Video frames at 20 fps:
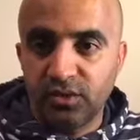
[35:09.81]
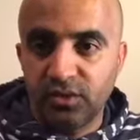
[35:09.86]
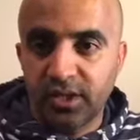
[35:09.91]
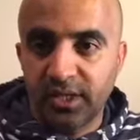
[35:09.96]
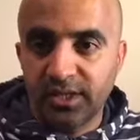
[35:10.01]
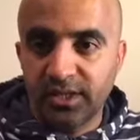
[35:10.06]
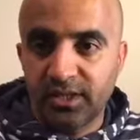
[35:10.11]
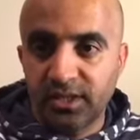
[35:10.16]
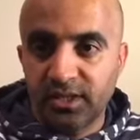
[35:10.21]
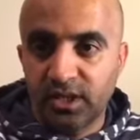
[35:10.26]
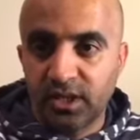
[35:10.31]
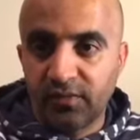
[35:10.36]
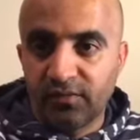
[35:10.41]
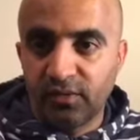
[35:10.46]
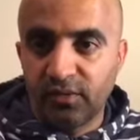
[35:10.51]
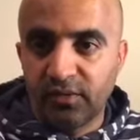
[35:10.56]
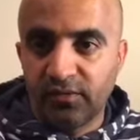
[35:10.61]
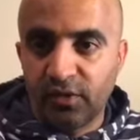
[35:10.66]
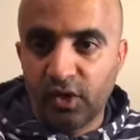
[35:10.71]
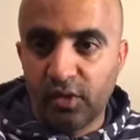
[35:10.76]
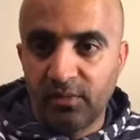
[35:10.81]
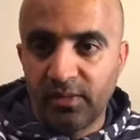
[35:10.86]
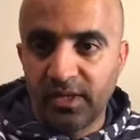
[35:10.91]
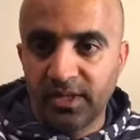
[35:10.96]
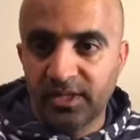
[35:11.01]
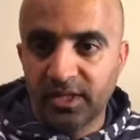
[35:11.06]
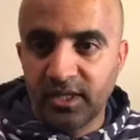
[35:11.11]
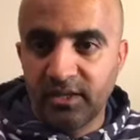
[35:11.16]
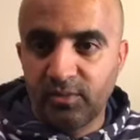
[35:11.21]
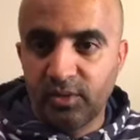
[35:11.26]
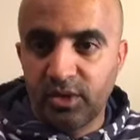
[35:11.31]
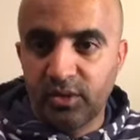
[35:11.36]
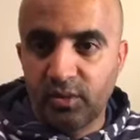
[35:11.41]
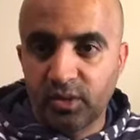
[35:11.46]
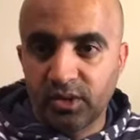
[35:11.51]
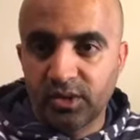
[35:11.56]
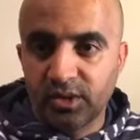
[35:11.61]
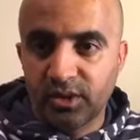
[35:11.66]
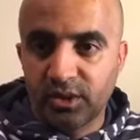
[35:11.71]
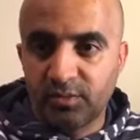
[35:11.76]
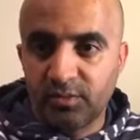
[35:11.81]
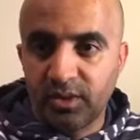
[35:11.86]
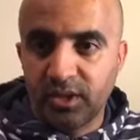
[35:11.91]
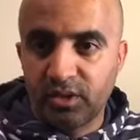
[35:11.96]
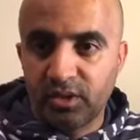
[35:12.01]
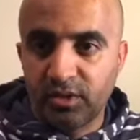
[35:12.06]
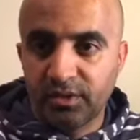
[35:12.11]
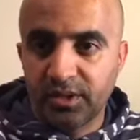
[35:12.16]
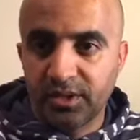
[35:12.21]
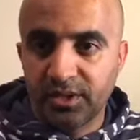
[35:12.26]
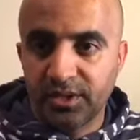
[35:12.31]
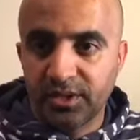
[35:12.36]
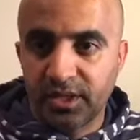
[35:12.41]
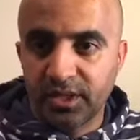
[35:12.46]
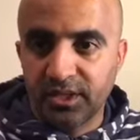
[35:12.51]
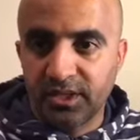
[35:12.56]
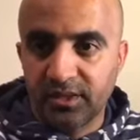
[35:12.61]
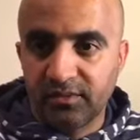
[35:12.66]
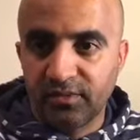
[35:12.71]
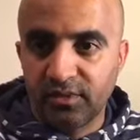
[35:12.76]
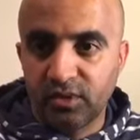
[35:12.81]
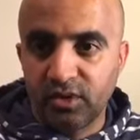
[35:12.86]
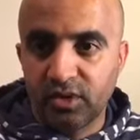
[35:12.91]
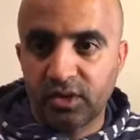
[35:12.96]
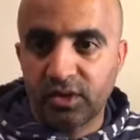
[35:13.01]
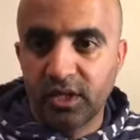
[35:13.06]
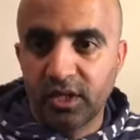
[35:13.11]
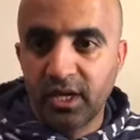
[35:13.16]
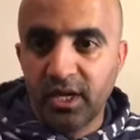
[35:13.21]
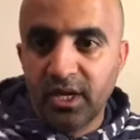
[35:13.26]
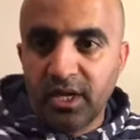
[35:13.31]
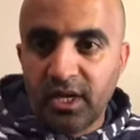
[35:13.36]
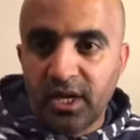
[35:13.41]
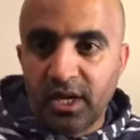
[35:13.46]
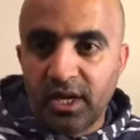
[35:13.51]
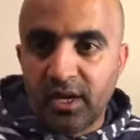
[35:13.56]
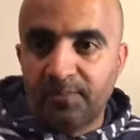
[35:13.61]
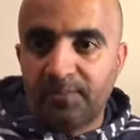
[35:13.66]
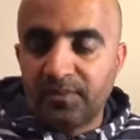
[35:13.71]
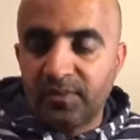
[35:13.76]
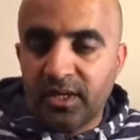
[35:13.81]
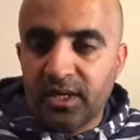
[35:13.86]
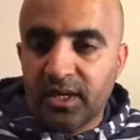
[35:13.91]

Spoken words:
Let's get through. If comments, anybody wants to speak on this, let's have a look. The